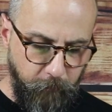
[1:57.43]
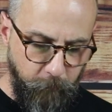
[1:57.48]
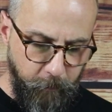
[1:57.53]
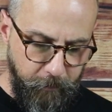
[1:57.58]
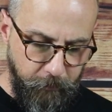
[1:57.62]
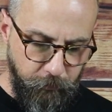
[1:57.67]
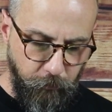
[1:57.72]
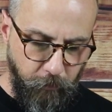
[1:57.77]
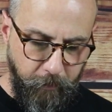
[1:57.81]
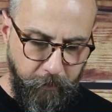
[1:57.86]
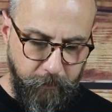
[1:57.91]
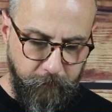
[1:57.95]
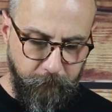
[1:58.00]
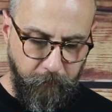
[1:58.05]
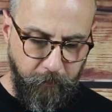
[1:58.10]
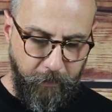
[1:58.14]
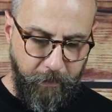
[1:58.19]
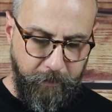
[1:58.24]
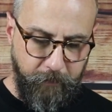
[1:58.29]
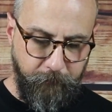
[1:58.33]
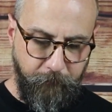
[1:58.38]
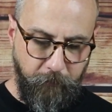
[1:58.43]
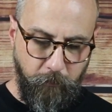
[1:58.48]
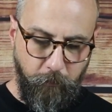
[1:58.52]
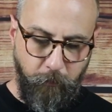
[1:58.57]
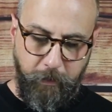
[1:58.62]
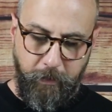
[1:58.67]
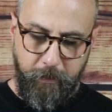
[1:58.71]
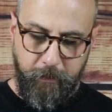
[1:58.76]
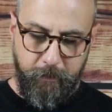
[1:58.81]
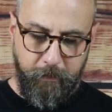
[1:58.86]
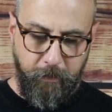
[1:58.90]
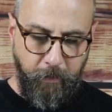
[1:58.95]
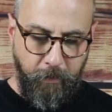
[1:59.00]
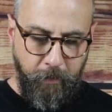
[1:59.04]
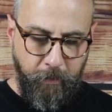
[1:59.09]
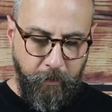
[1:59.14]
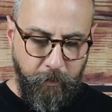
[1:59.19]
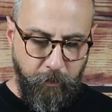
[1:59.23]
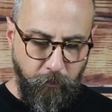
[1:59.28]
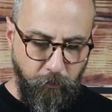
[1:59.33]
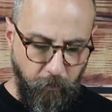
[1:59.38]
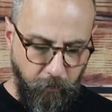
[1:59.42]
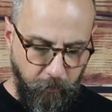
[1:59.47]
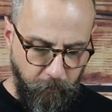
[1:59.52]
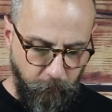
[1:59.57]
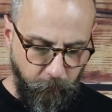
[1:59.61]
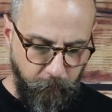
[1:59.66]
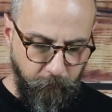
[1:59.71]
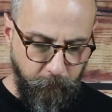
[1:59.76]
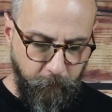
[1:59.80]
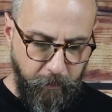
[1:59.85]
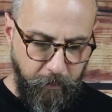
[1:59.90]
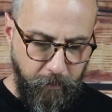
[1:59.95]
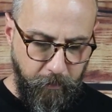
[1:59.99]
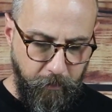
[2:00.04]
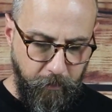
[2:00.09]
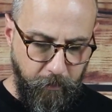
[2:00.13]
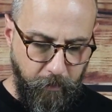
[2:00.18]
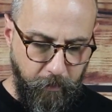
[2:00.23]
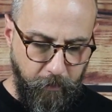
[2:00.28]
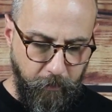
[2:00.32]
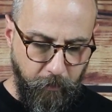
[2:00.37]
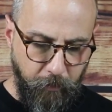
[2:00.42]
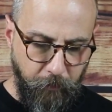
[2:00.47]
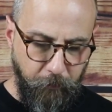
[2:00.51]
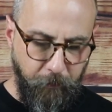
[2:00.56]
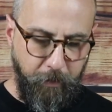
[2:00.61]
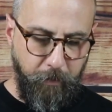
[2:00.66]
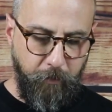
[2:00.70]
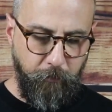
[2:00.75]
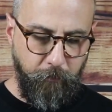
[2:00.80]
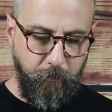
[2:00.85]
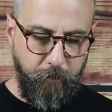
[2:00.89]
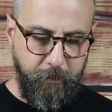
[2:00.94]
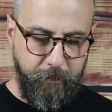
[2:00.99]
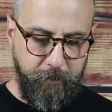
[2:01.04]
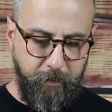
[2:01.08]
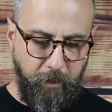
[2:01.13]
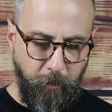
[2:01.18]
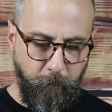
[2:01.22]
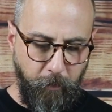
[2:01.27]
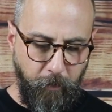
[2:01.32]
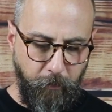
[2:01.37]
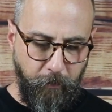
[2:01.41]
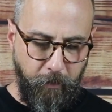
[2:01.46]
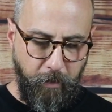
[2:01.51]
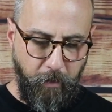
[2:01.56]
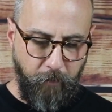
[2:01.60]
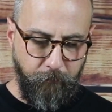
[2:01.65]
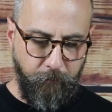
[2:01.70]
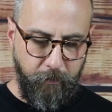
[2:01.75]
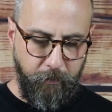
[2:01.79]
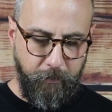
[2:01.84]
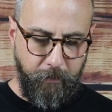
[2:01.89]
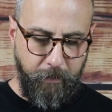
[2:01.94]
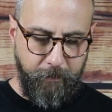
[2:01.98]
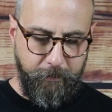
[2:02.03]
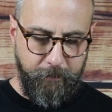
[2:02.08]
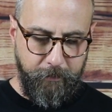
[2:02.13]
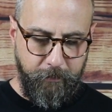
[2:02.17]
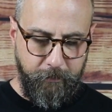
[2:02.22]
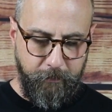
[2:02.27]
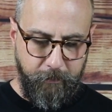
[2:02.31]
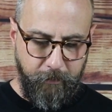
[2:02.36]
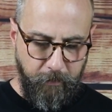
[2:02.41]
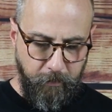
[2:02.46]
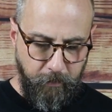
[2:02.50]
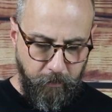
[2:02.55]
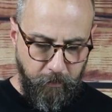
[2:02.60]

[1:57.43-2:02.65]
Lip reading: you've been joining us for the last few weeks, you know that we've been going through the Celebrate Recovery lessons